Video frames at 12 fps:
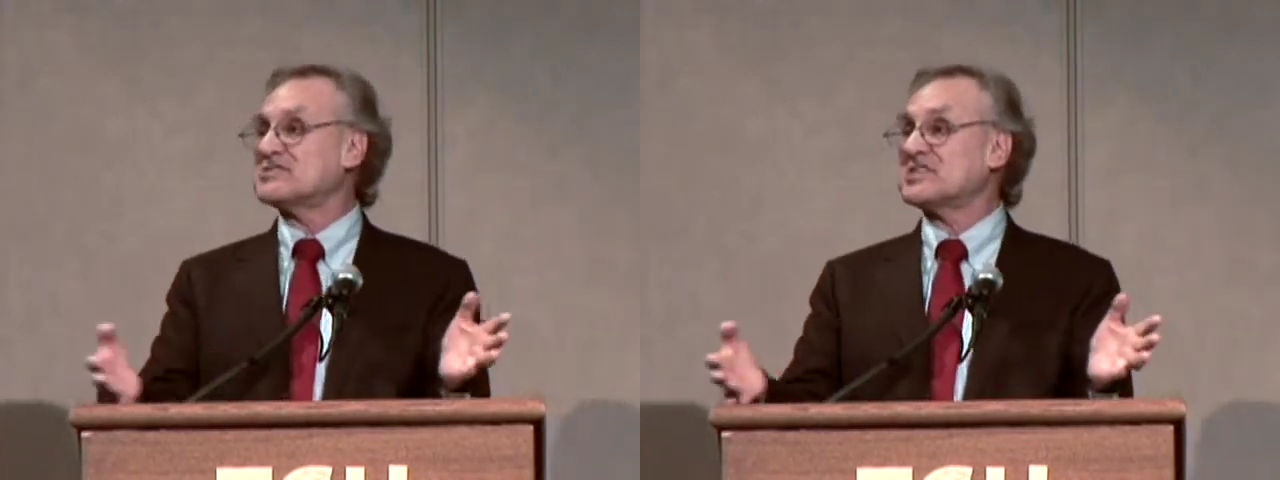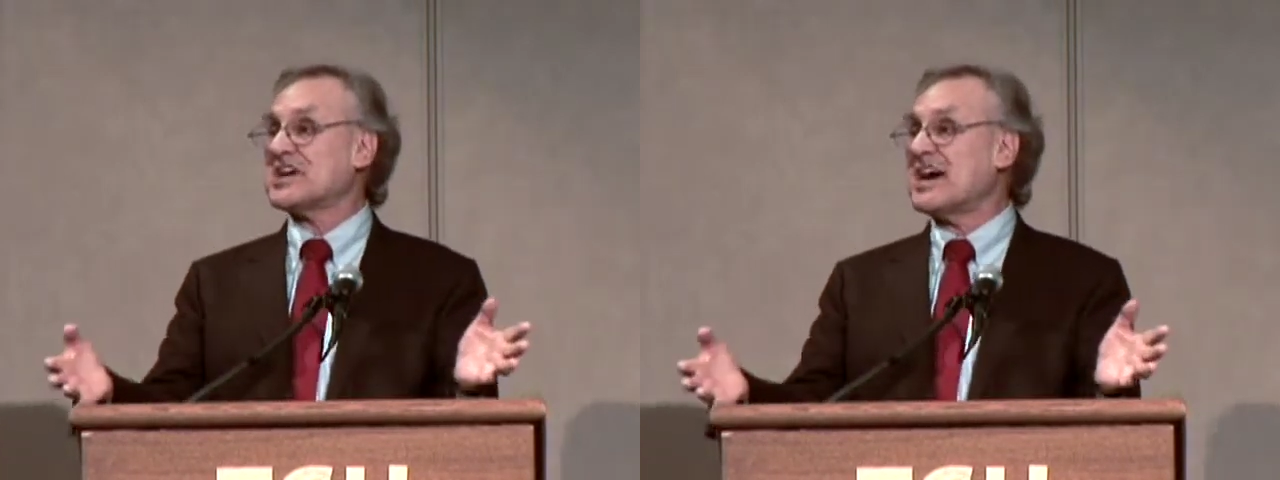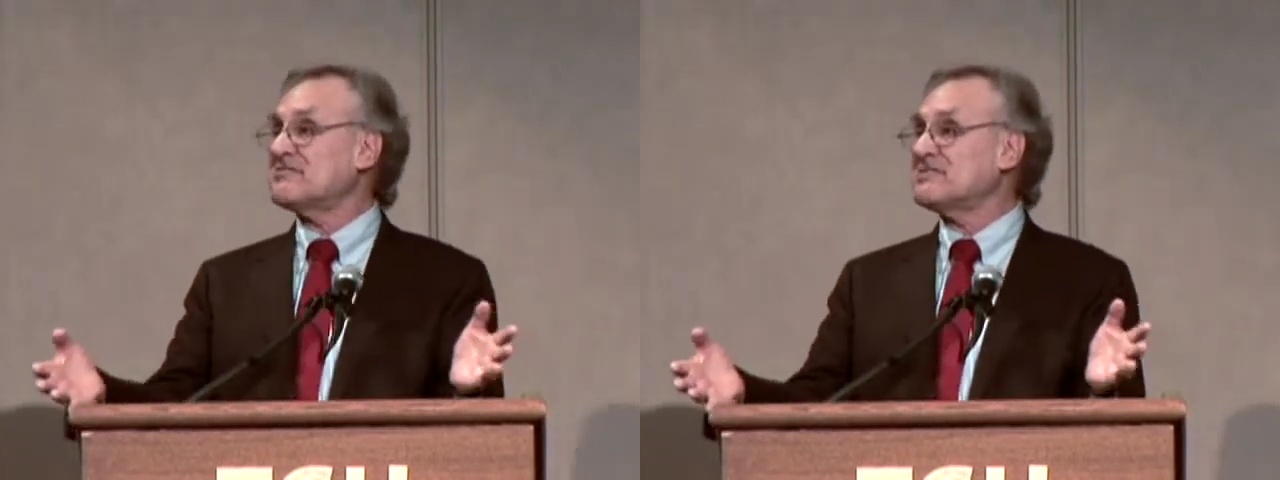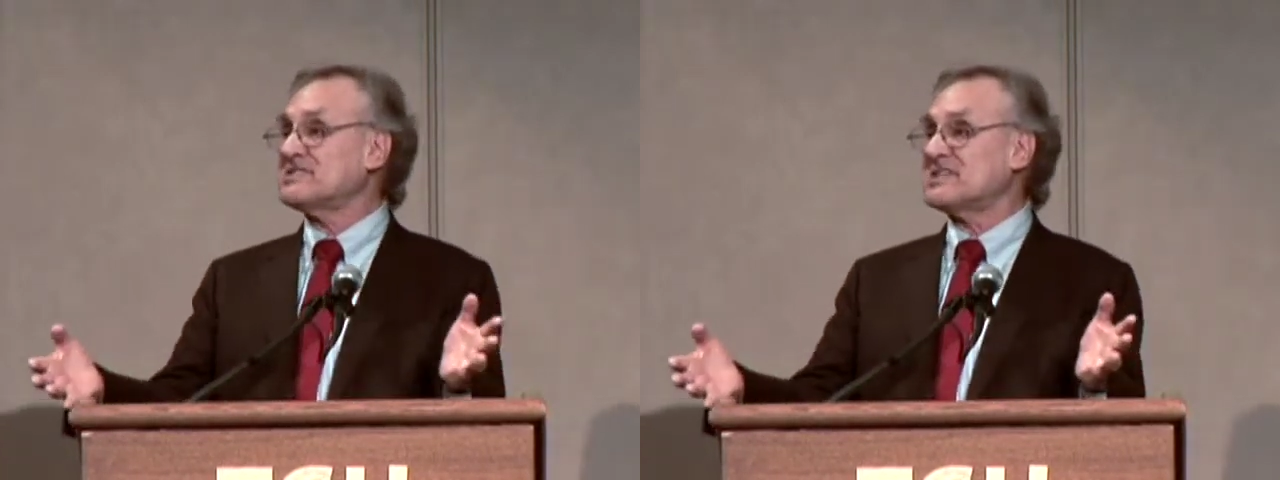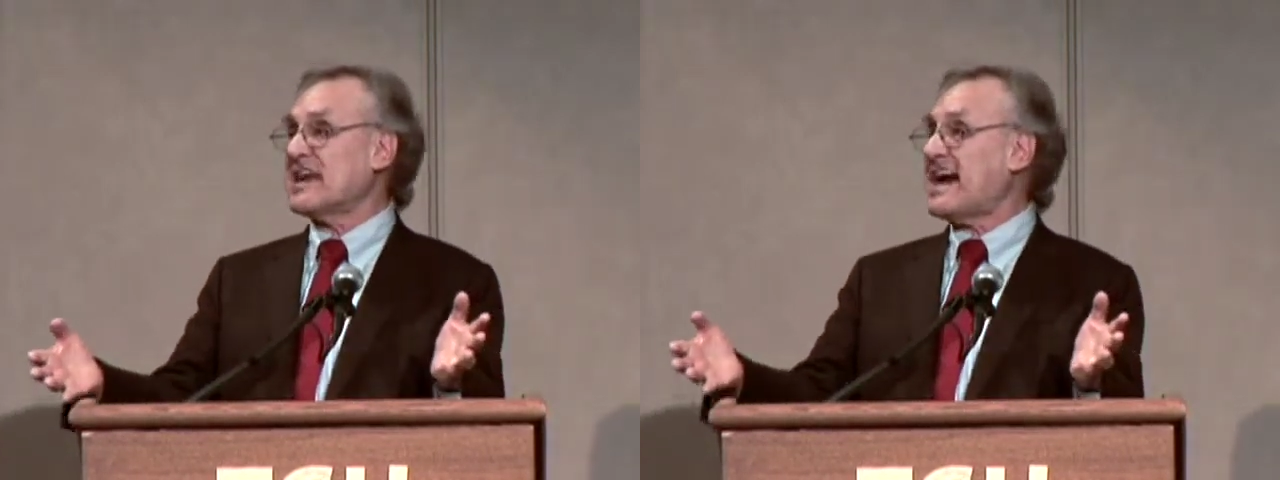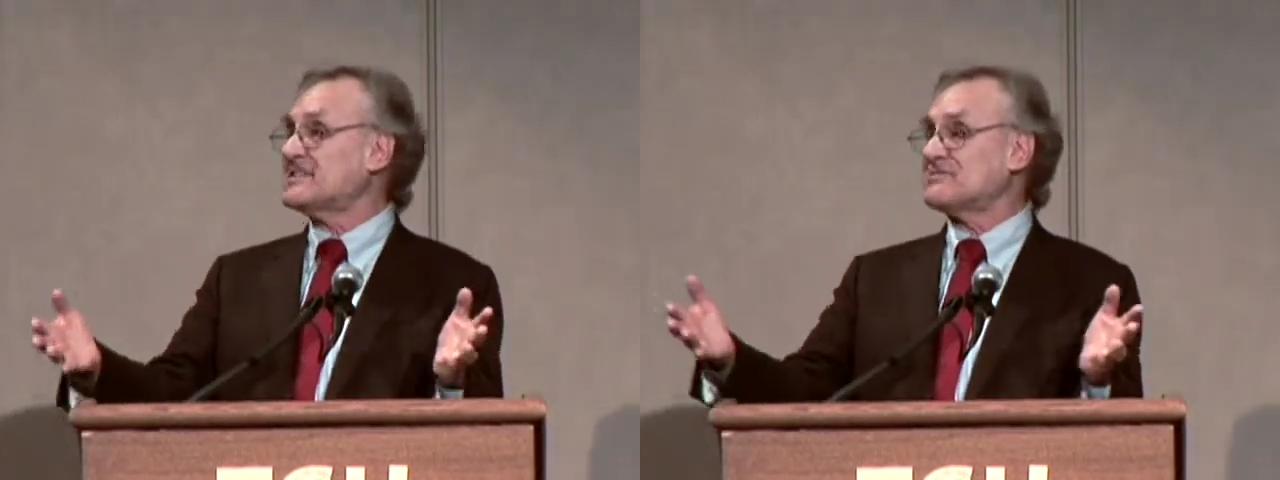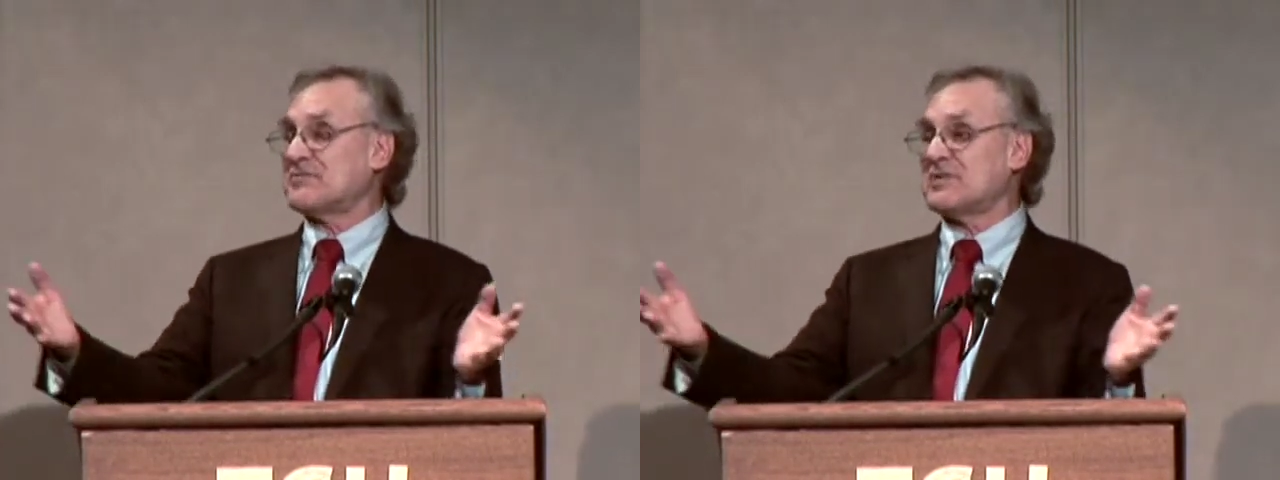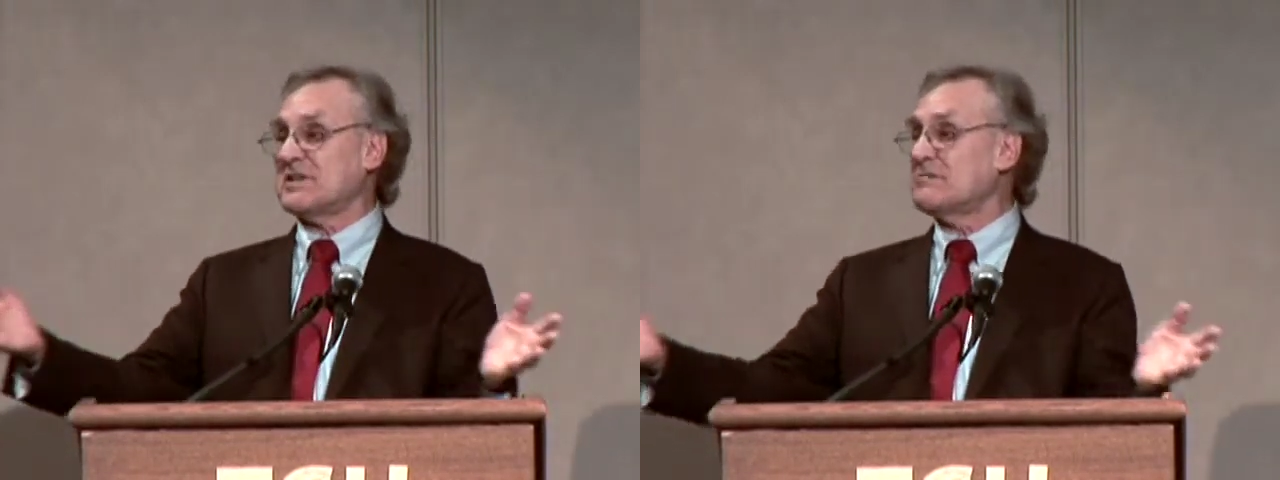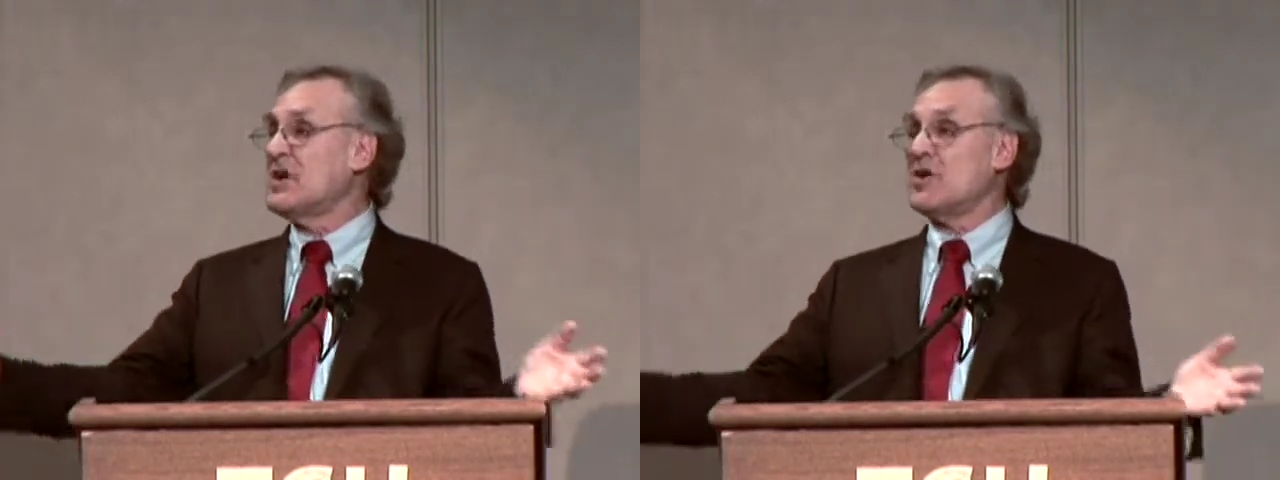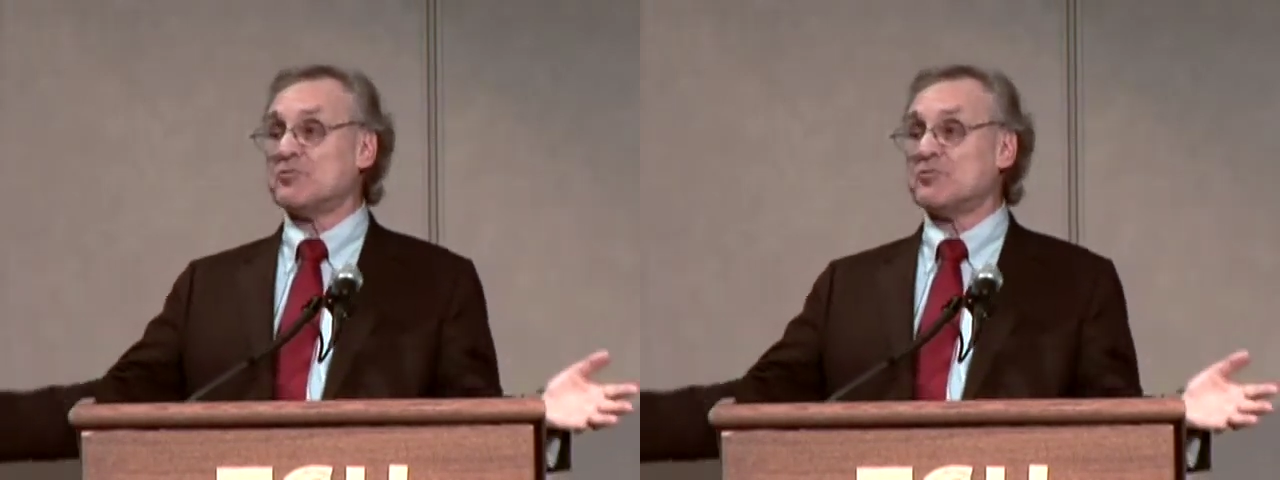to countries that asked for them.